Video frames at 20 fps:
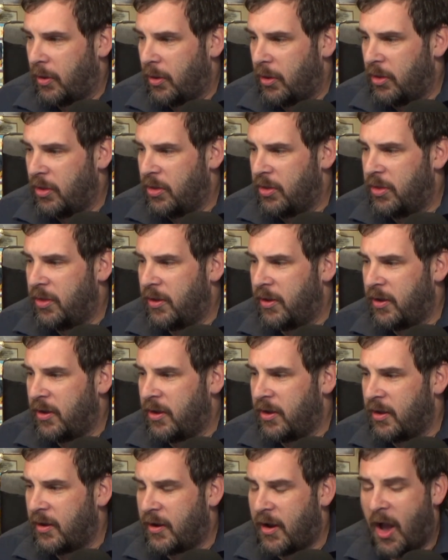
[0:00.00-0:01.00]

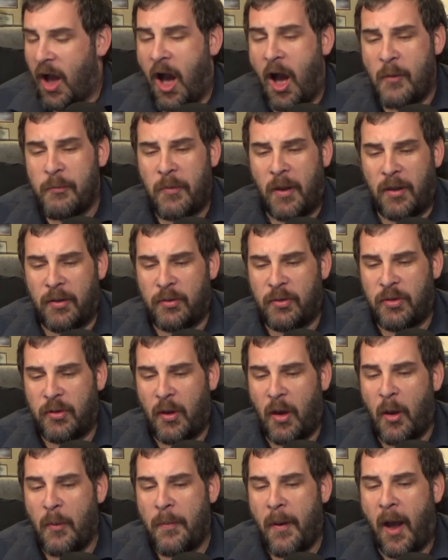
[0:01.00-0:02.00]
the comments
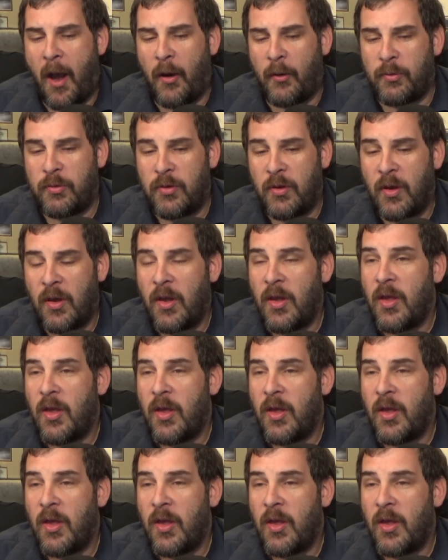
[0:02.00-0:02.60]
about